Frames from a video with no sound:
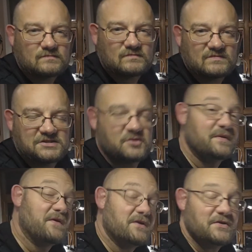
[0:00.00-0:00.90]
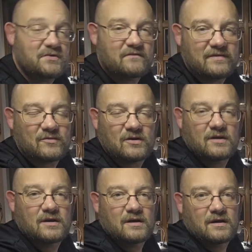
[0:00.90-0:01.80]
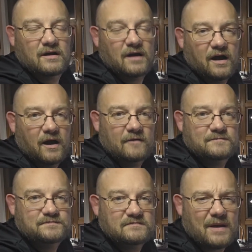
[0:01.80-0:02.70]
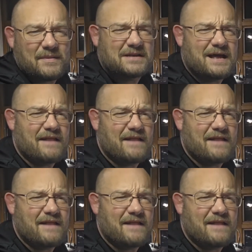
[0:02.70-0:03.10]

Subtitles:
She'll be 32 in November. I'm getting a lot of that